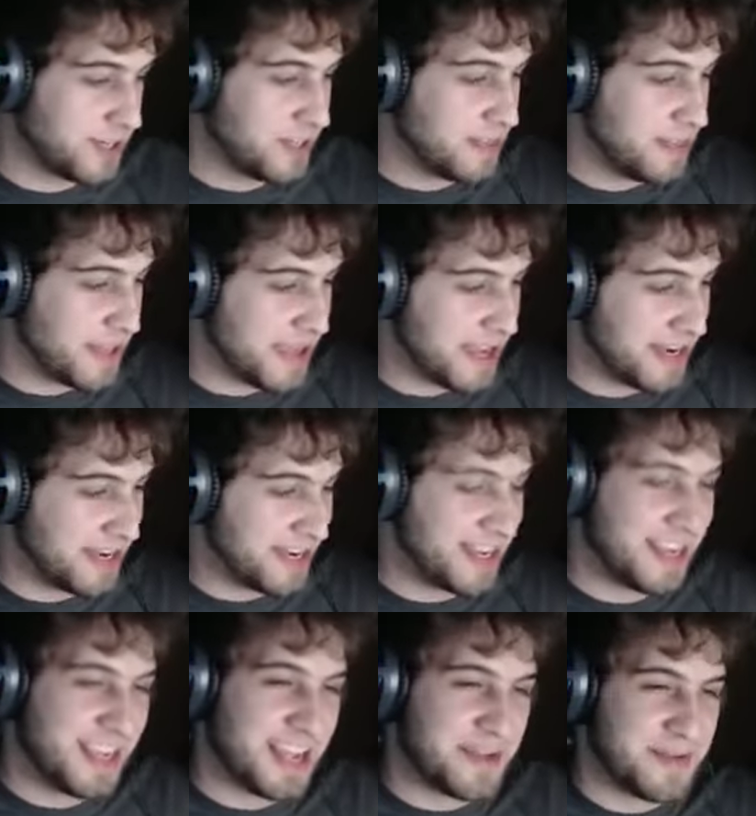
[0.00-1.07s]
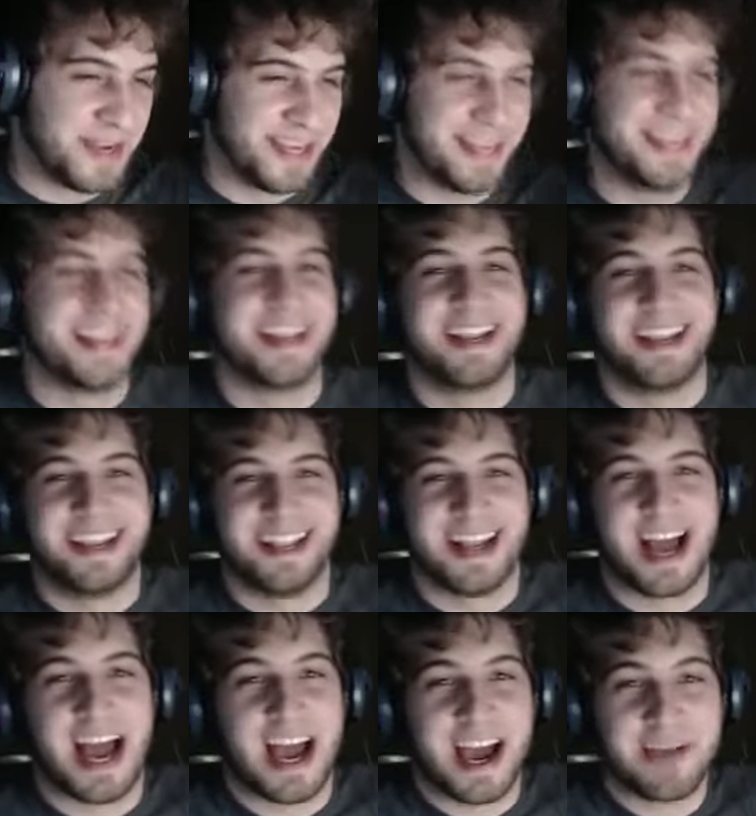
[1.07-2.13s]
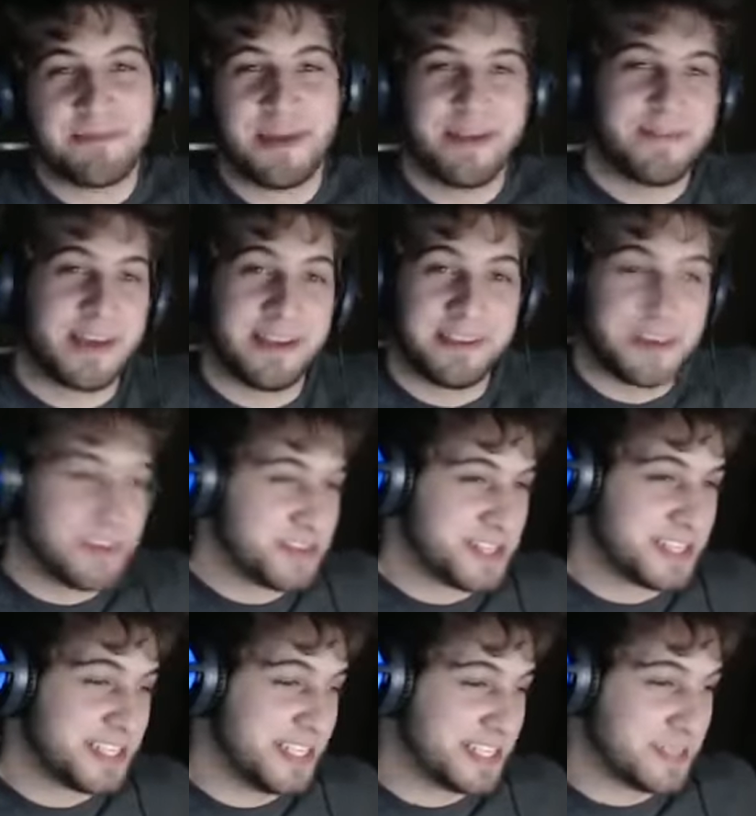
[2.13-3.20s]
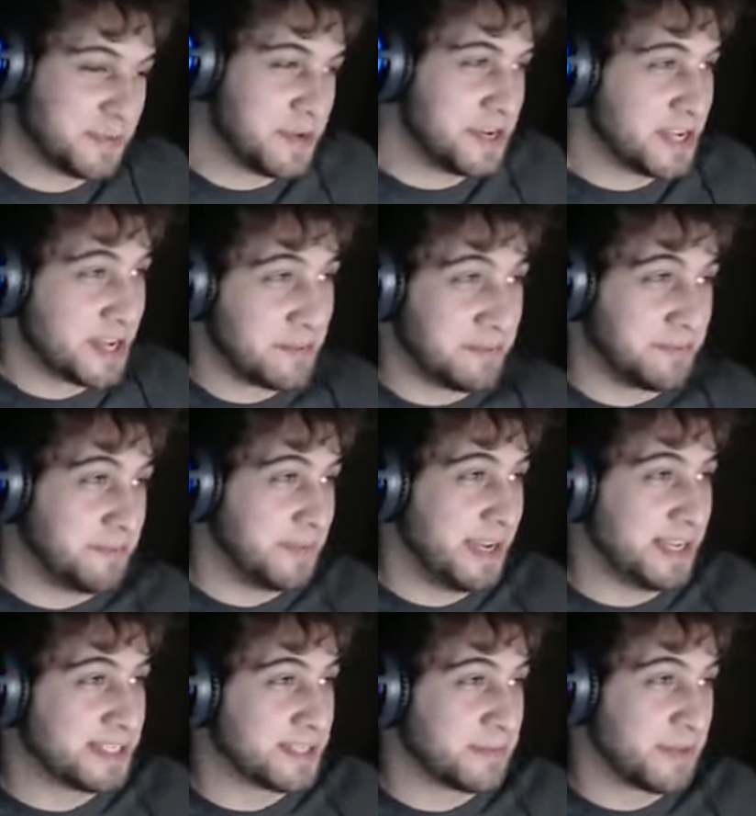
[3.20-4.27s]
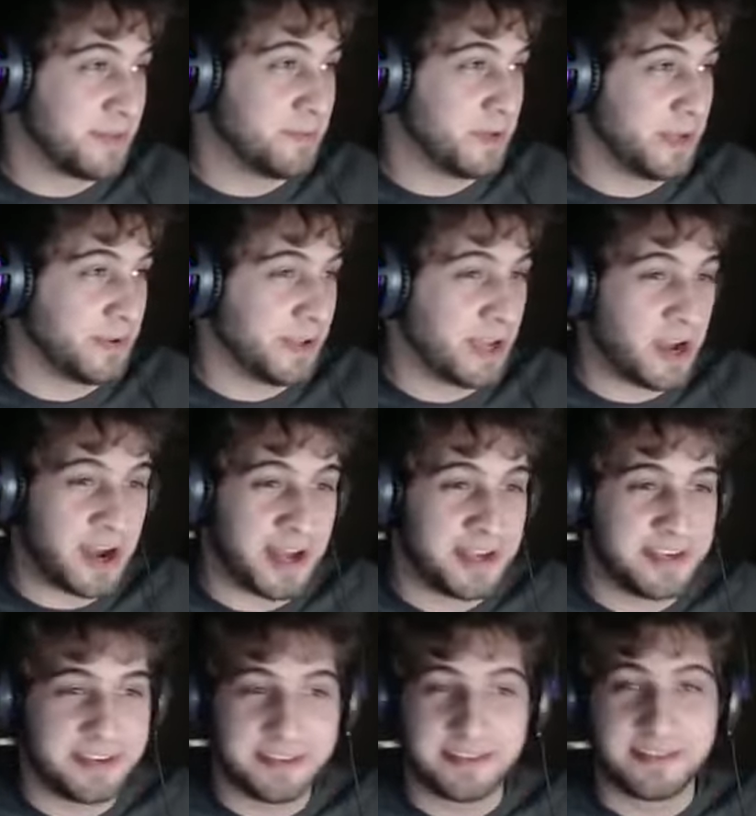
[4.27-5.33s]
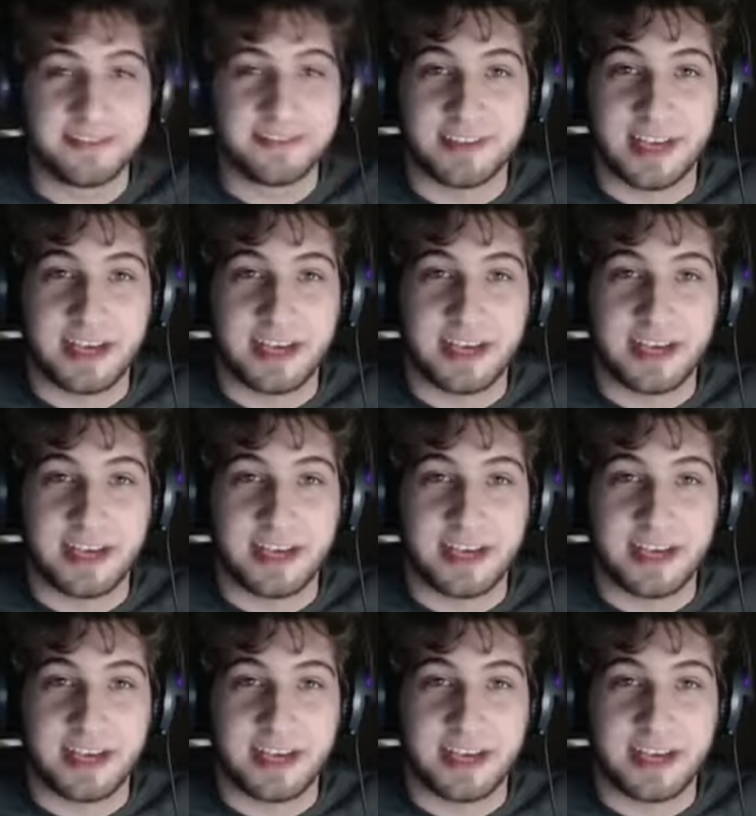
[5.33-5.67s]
Then I mean, I'd pay $5 to see someone dumb eat something really, really hot. I don't know.